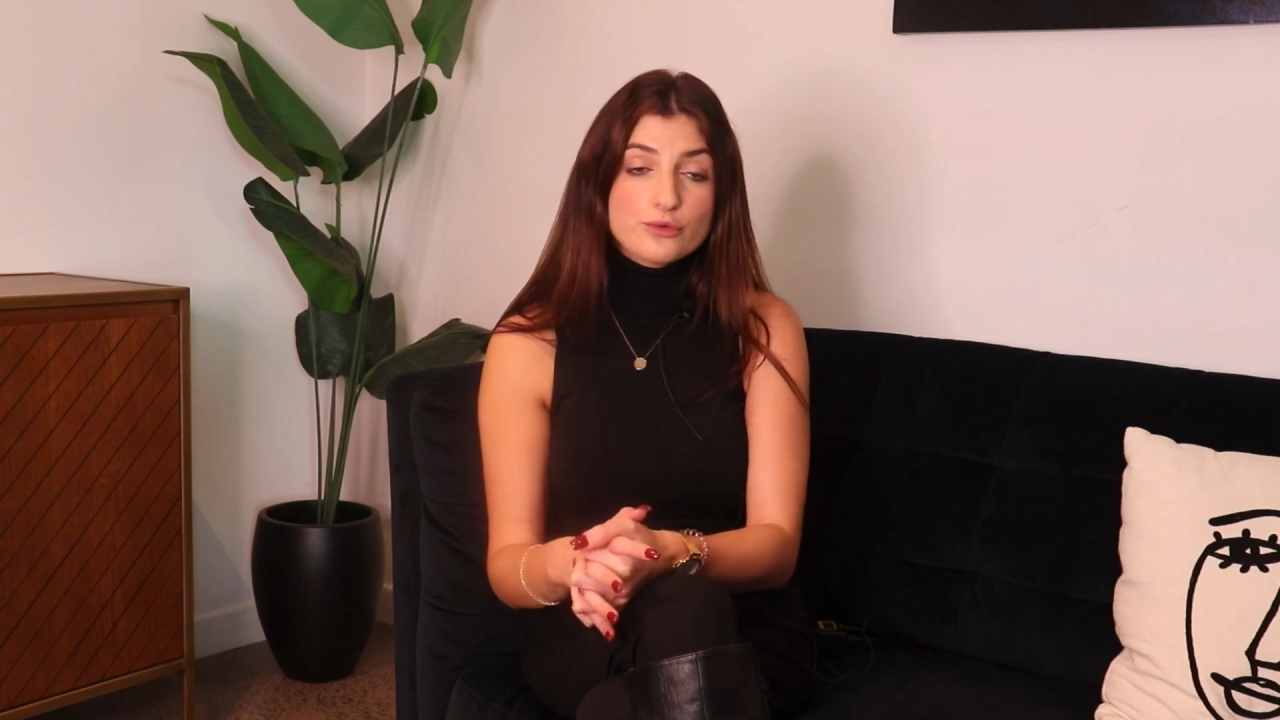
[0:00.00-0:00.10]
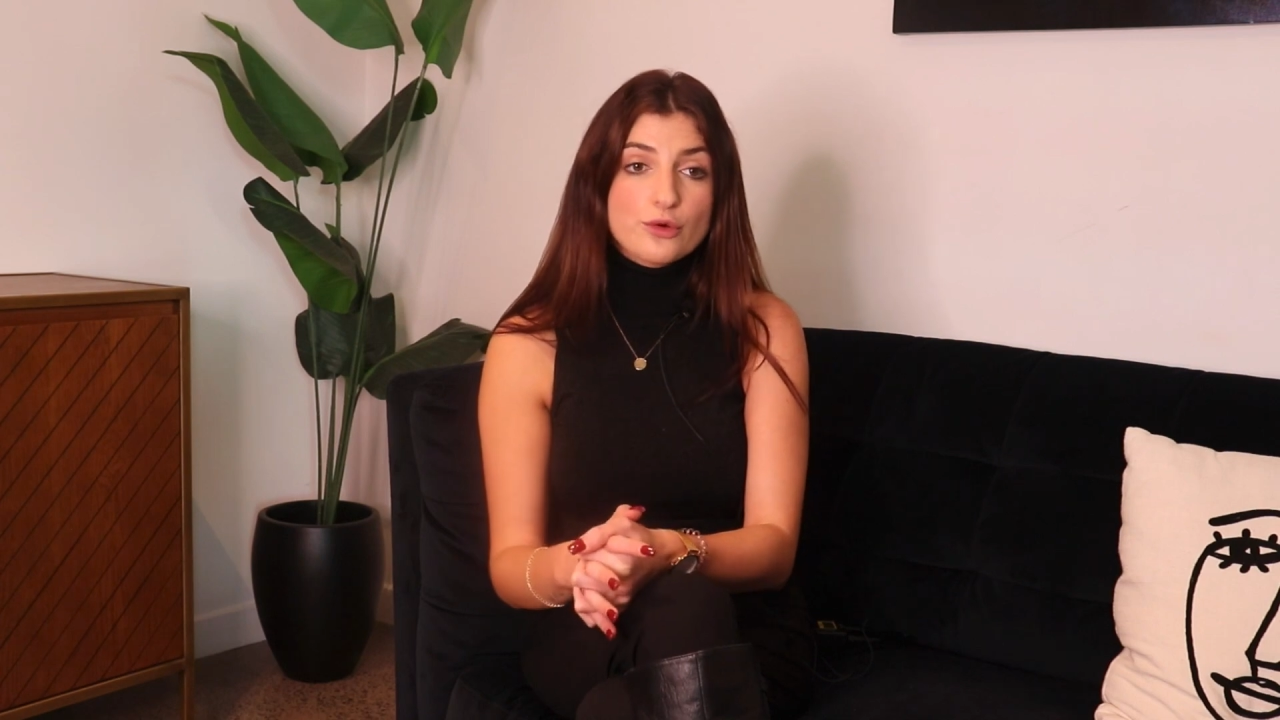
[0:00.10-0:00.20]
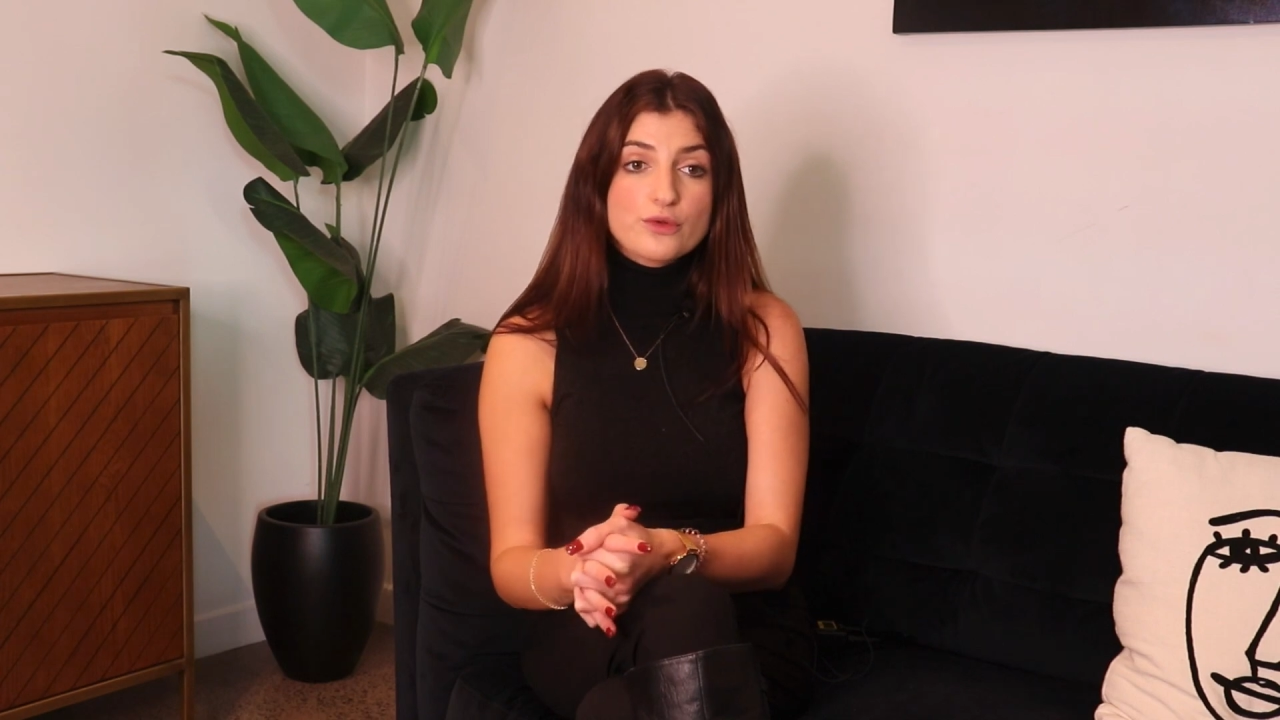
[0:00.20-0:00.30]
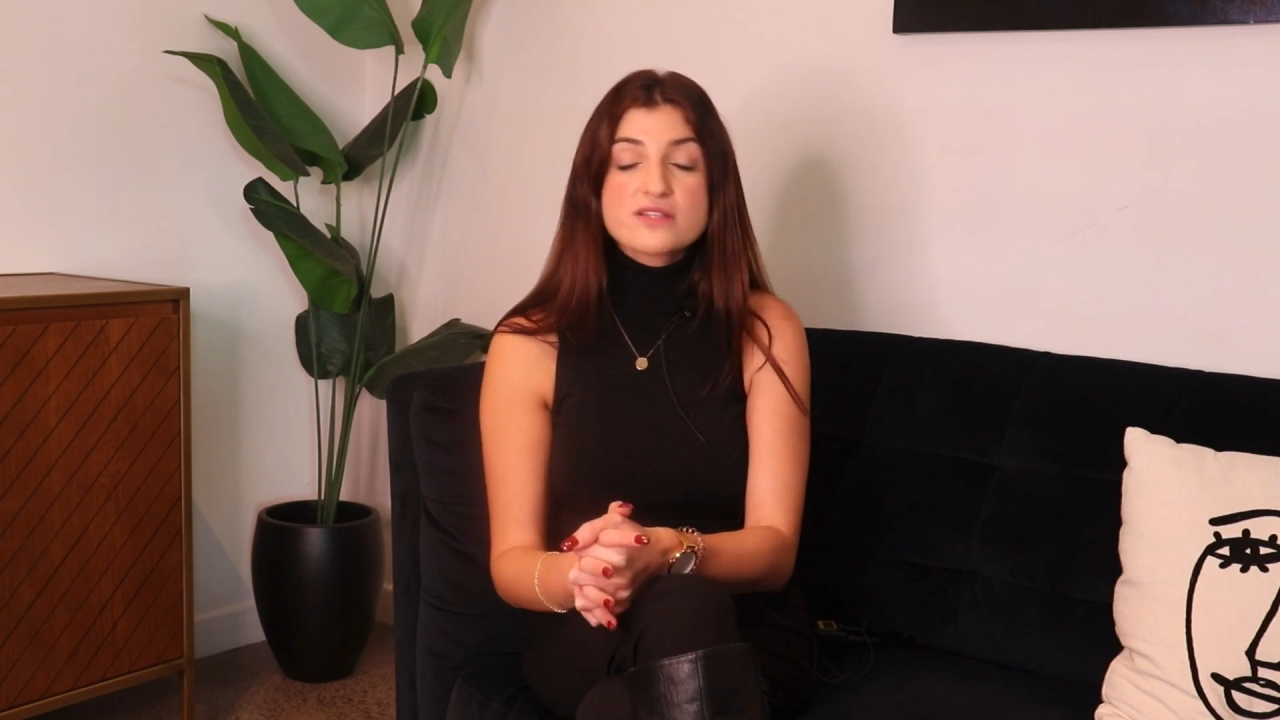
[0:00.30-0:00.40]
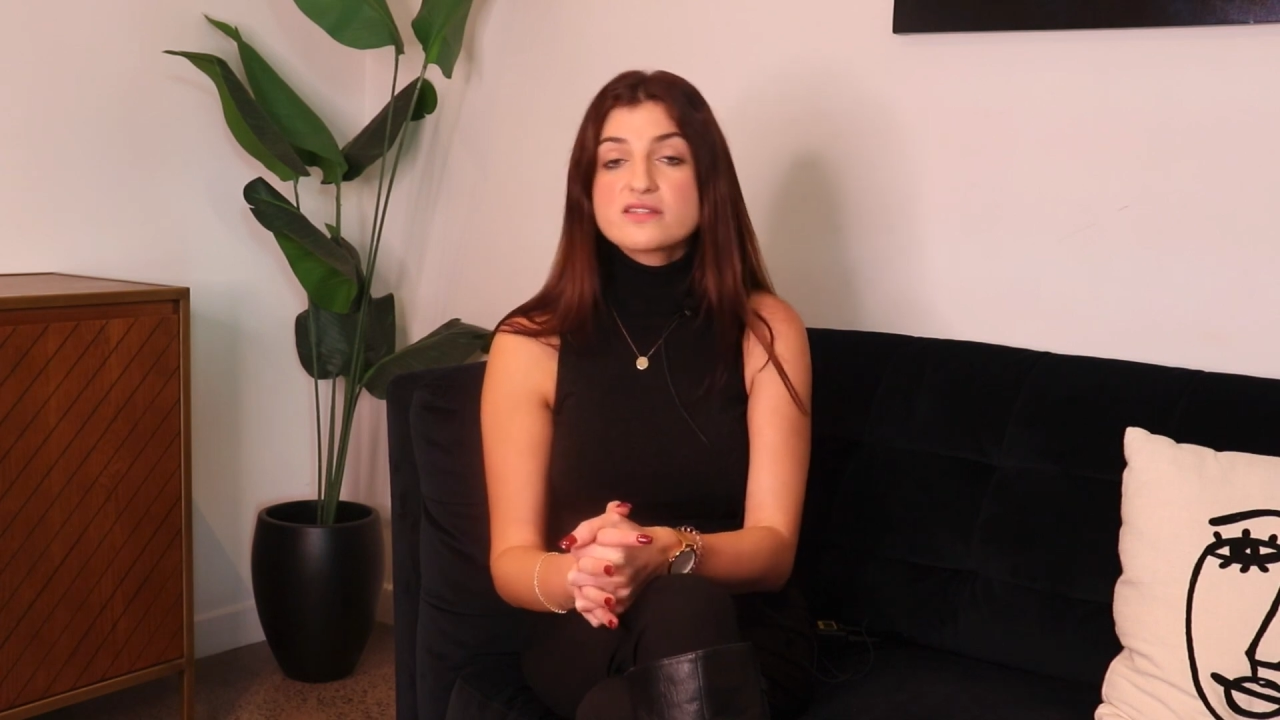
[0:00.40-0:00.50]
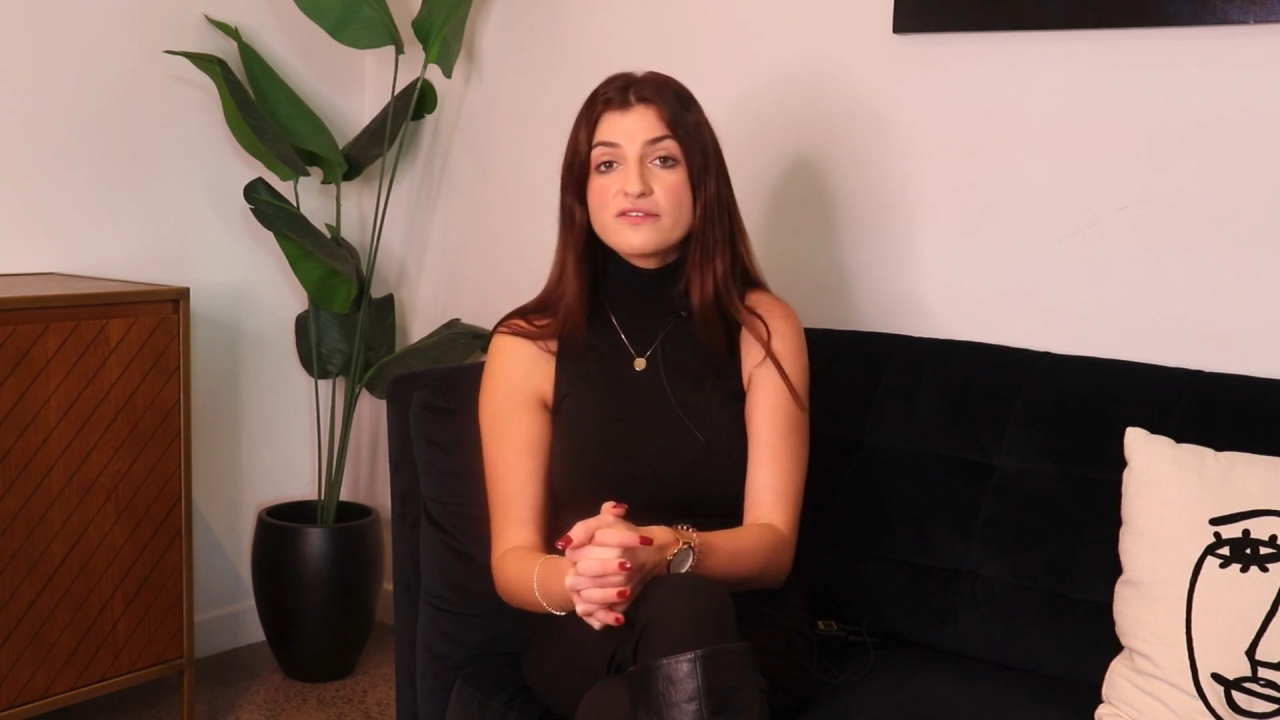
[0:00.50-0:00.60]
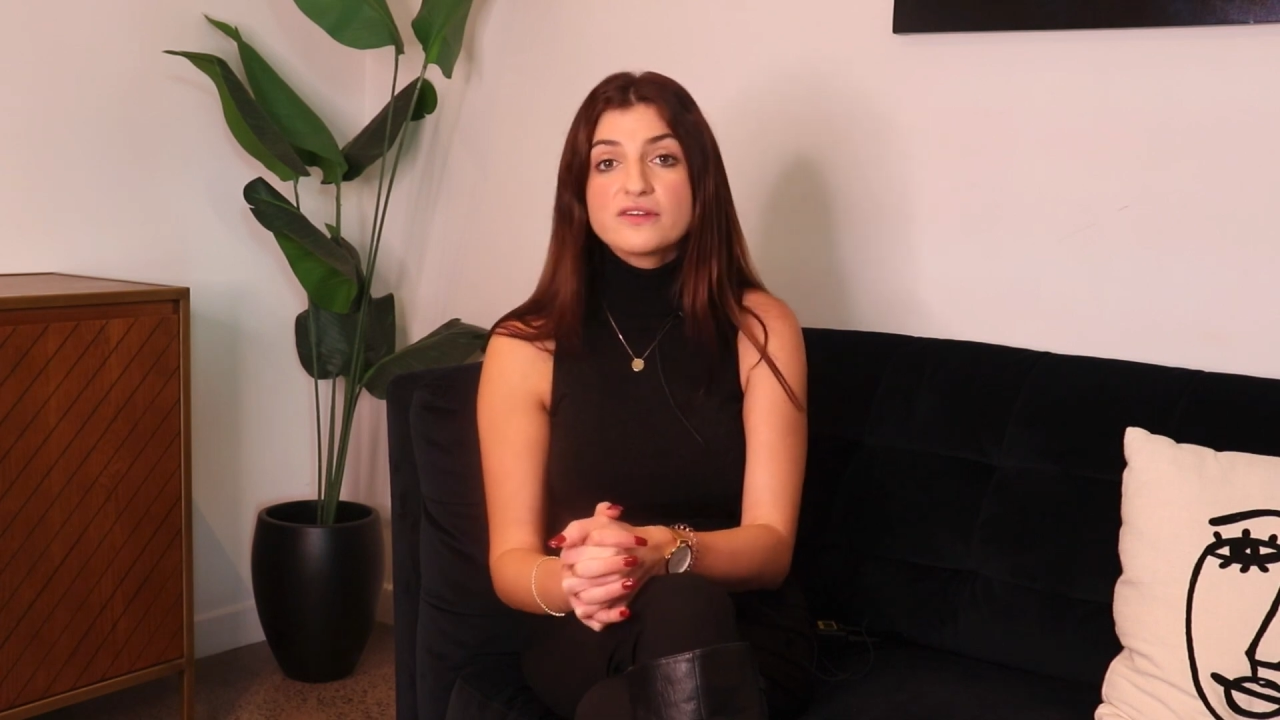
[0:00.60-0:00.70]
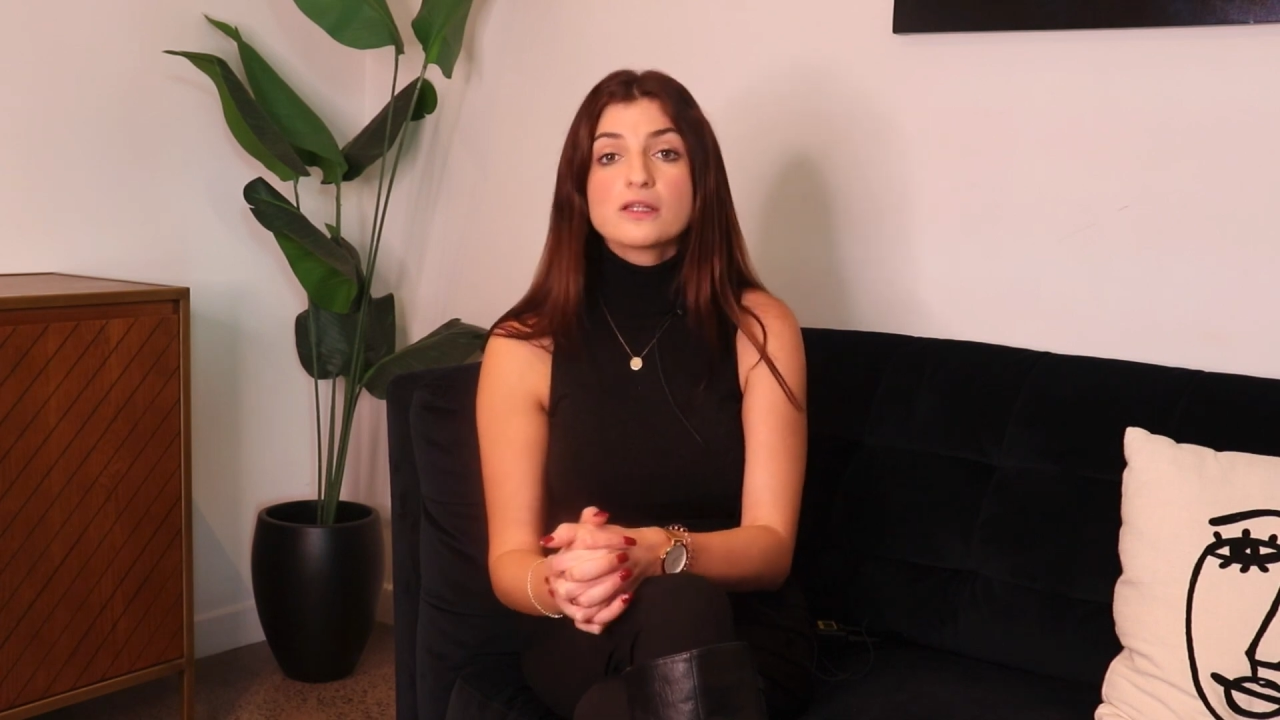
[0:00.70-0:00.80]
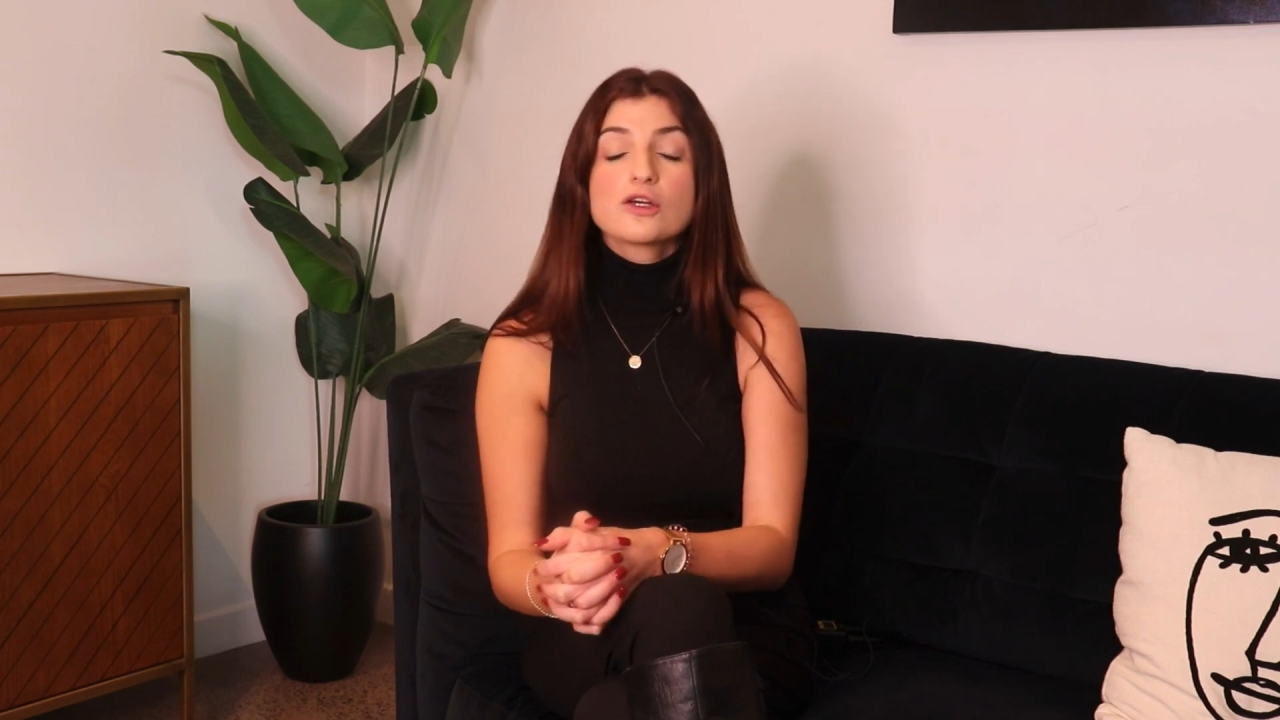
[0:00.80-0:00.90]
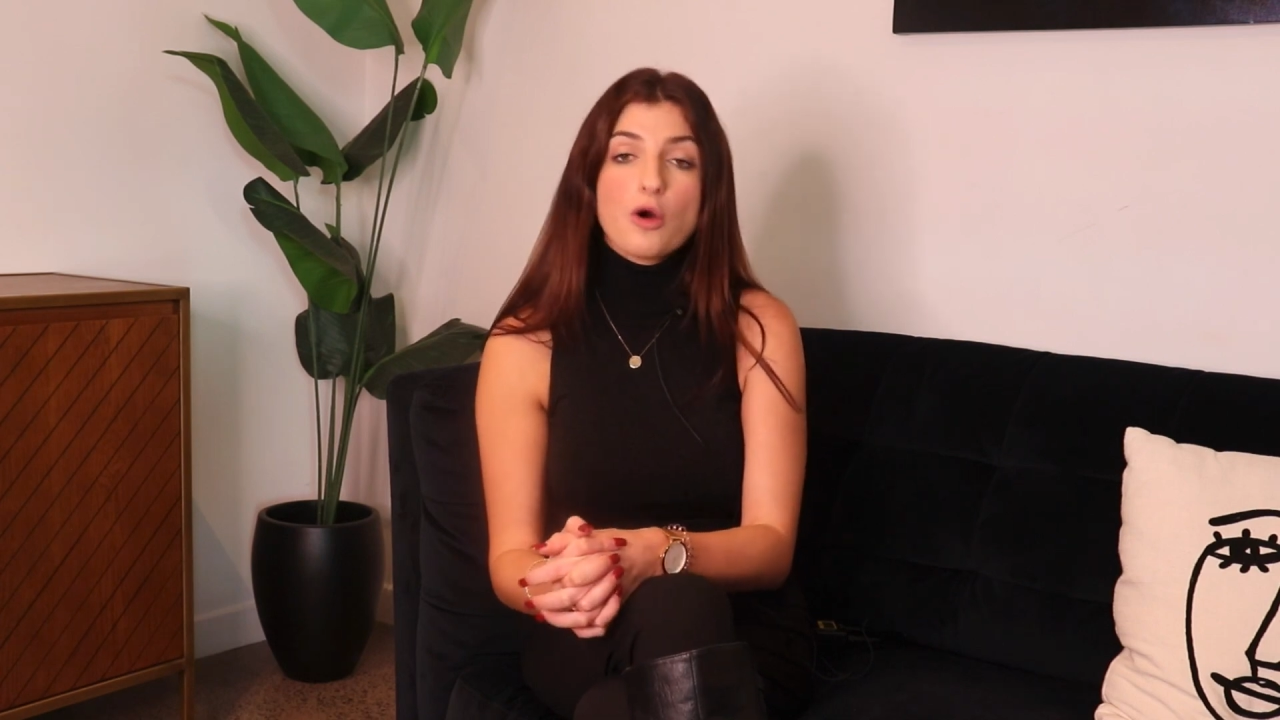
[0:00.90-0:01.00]
So there's
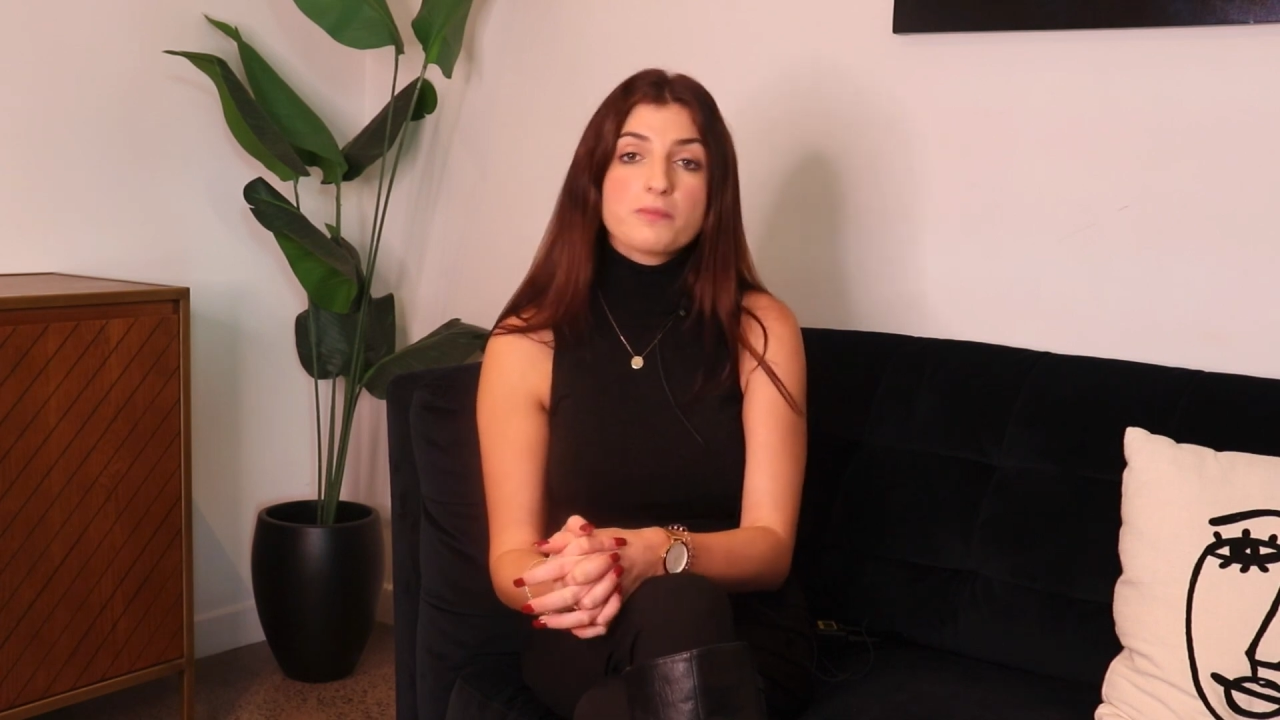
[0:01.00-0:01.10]
definitely